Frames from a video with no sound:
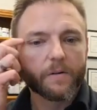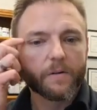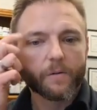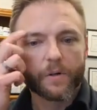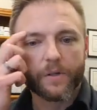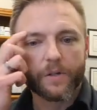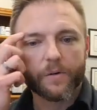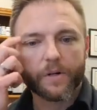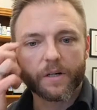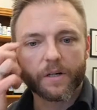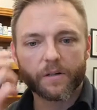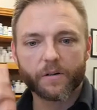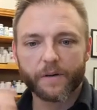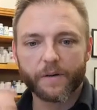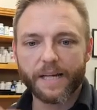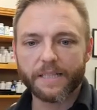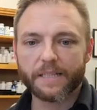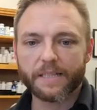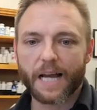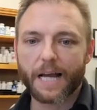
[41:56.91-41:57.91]
We're doing
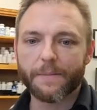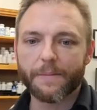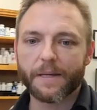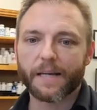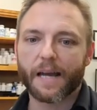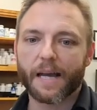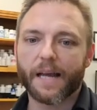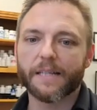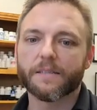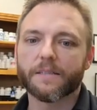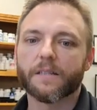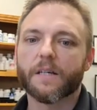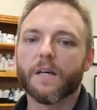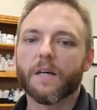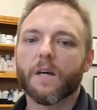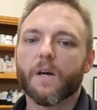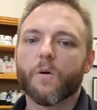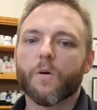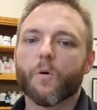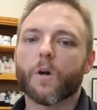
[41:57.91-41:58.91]
great timing, guys.
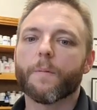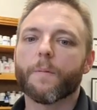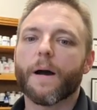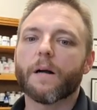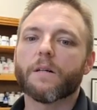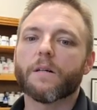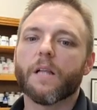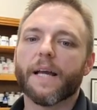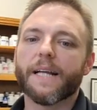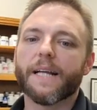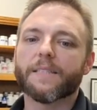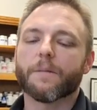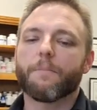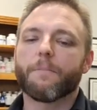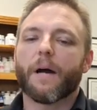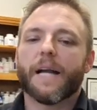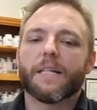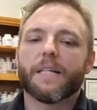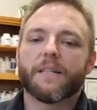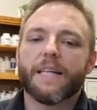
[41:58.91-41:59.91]
What about clay as a
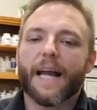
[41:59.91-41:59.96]
binder?